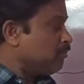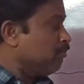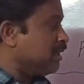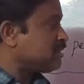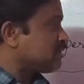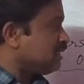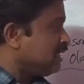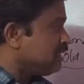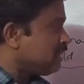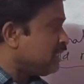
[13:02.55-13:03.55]

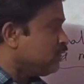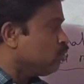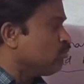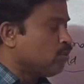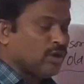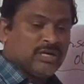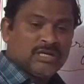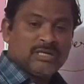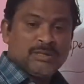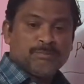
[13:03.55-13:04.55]
But in the new
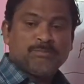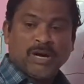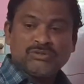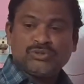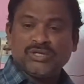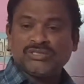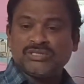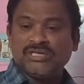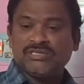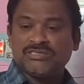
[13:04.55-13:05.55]
model,
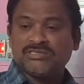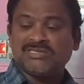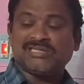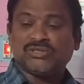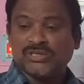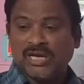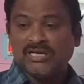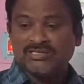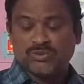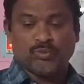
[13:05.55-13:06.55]
punctuation is the
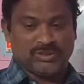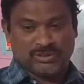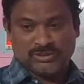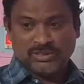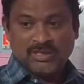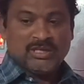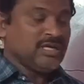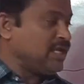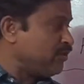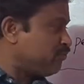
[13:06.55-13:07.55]
child's wish.
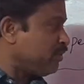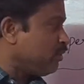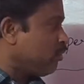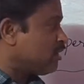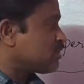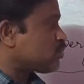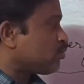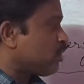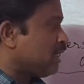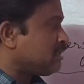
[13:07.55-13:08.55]
If he wants
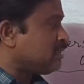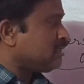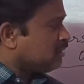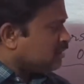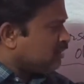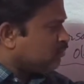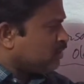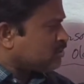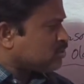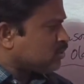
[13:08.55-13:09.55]
to write it, he
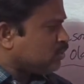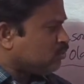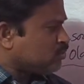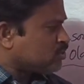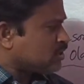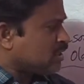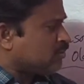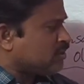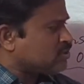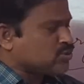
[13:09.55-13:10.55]
wants to use or he
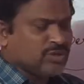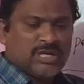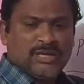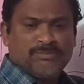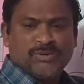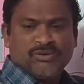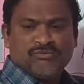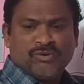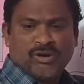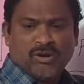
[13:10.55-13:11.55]
wants to keep
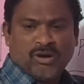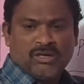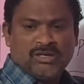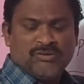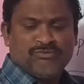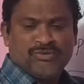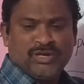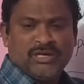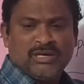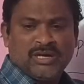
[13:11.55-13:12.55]
for all
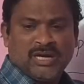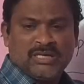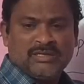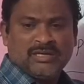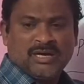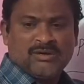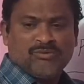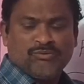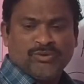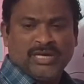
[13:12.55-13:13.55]
every line
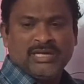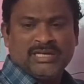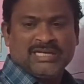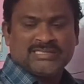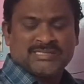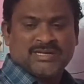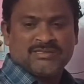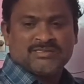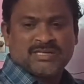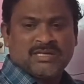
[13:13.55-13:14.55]
or way it's
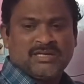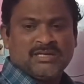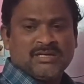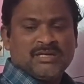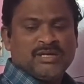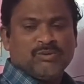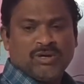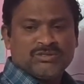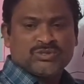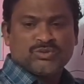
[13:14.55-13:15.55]
necessary, he
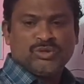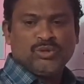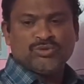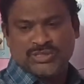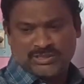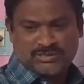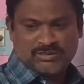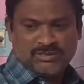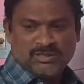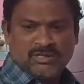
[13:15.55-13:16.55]
wants to use it.
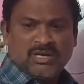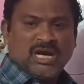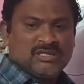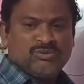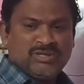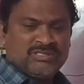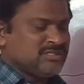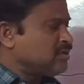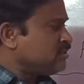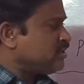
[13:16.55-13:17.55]

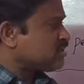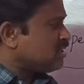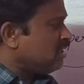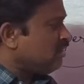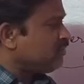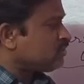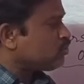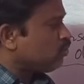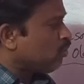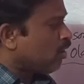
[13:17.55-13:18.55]
Otherwise, just leave it
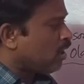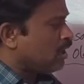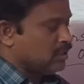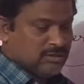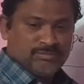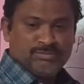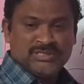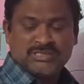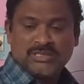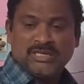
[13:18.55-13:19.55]
to all.
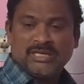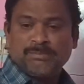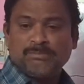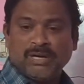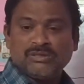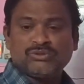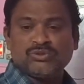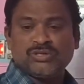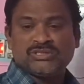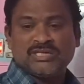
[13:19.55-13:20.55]
Means here
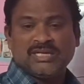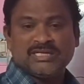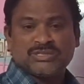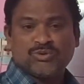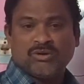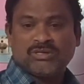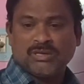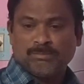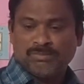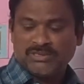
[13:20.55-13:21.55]
punctuation is not
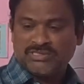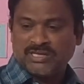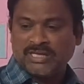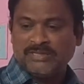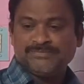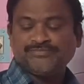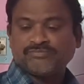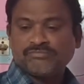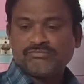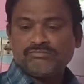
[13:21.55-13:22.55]
compulsory.
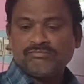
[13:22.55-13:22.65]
